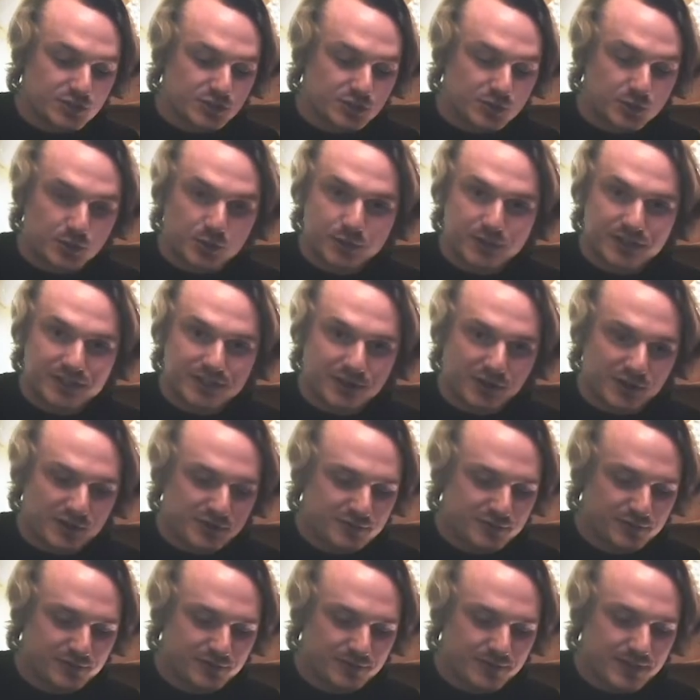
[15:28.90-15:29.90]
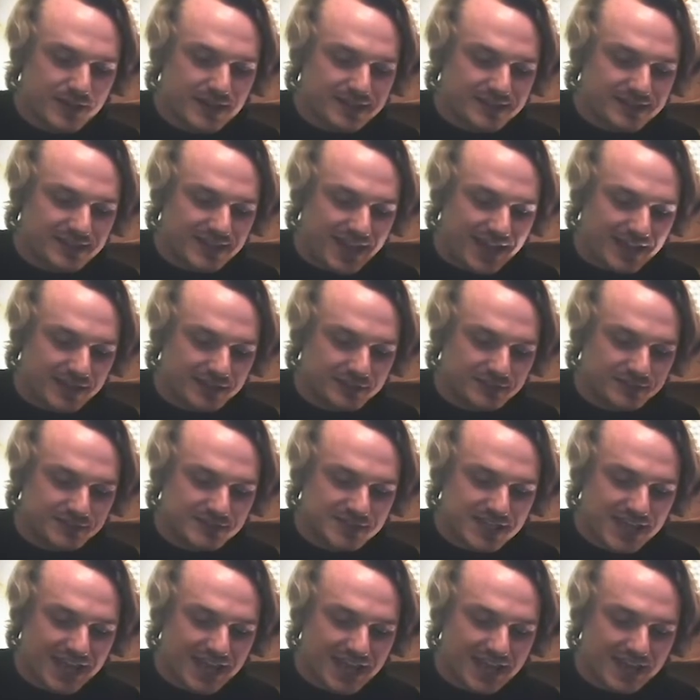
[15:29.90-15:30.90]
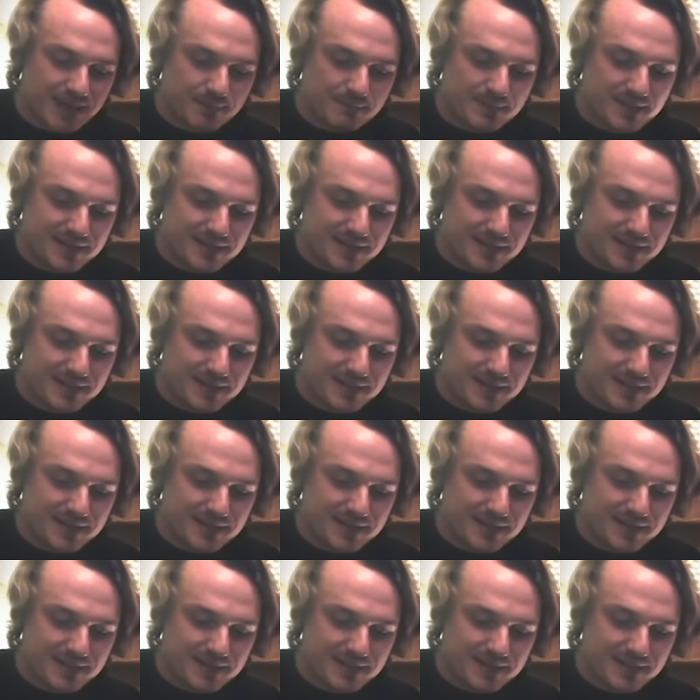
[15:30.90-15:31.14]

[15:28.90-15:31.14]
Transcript: soon enough, the elves came,